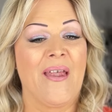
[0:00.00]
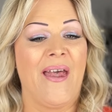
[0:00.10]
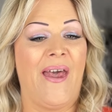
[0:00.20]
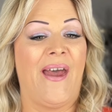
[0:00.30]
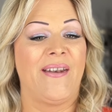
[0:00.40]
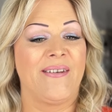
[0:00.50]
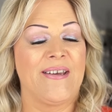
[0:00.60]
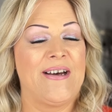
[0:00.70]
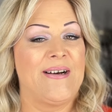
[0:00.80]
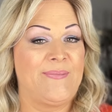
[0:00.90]
And
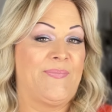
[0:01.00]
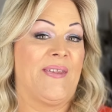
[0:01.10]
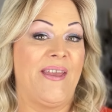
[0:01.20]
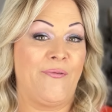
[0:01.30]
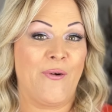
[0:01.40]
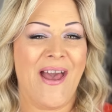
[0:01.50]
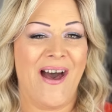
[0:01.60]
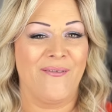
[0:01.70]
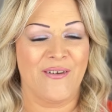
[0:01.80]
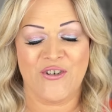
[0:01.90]
if we
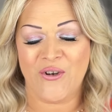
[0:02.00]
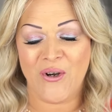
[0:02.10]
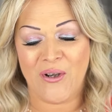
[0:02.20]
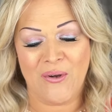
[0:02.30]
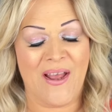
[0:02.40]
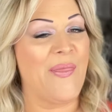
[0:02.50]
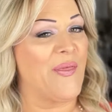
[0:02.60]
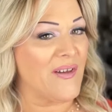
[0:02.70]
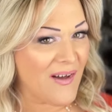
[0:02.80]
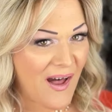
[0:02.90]
have a short look at
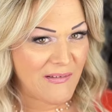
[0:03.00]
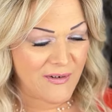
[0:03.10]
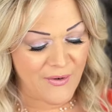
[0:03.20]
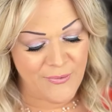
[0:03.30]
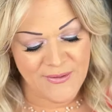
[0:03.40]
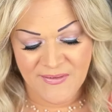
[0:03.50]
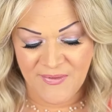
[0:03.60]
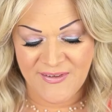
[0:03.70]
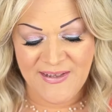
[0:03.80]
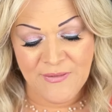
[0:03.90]
the color codes,
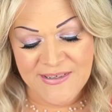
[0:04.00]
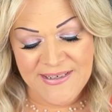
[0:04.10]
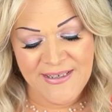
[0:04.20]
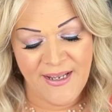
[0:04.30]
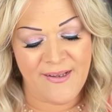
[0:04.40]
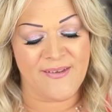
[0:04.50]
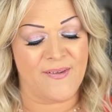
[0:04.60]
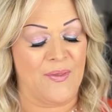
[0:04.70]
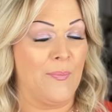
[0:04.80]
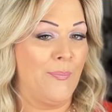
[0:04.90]
the 17 is
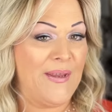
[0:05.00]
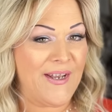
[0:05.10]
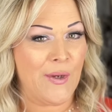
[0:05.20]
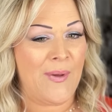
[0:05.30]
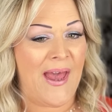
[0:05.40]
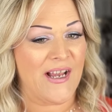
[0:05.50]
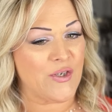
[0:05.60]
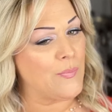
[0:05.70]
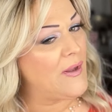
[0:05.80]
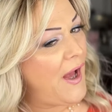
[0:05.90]
the medium ash
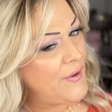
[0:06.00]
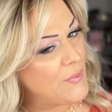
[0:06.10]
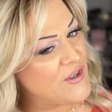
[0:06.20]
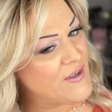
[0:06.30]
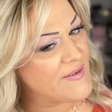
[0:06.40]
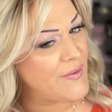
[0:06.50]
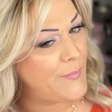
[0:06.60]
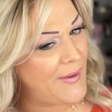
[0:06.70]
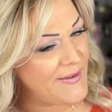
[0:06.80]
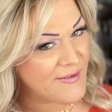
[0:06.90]
blonde, which is the
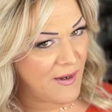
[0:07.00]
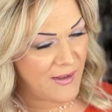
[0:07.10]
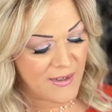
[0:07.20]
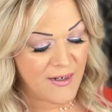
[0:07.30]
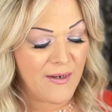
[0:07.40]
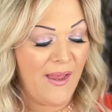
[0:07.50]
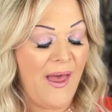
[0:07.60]
base color.